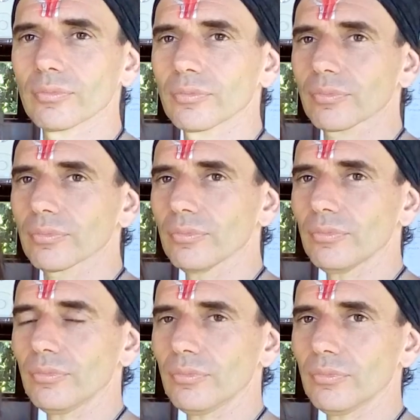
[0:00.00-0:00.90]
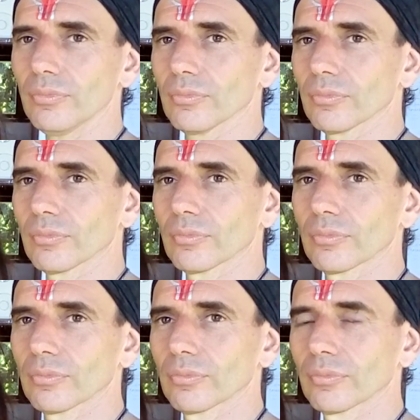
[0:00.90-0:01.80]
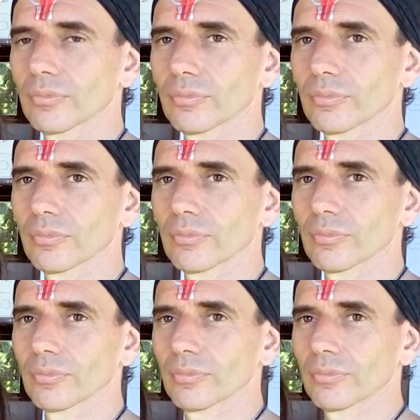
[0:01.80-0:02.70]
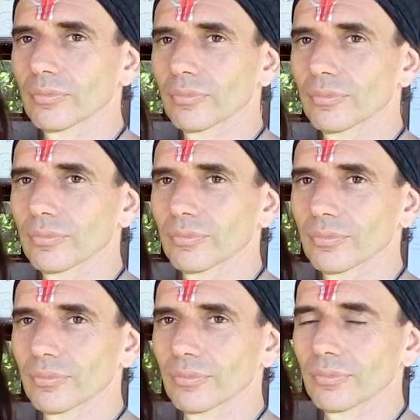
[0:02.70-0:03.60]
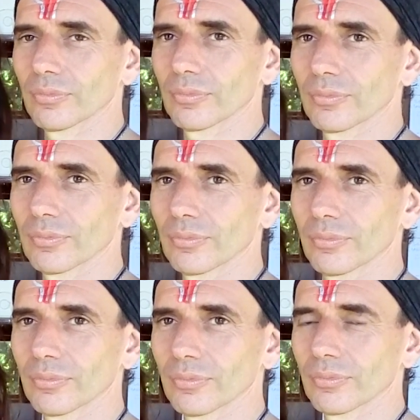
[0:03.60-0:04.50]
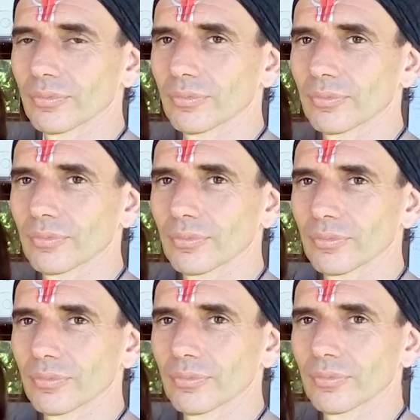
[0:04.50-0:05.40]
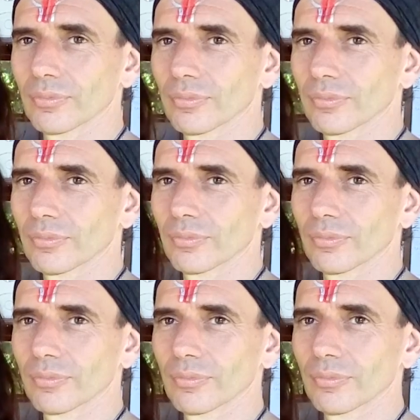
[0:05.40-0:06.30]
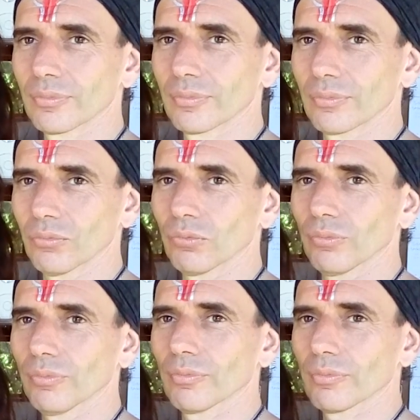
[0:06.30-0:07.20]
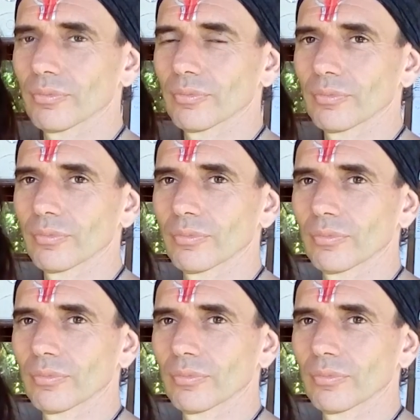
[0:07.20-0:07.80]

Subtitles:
(not speaking)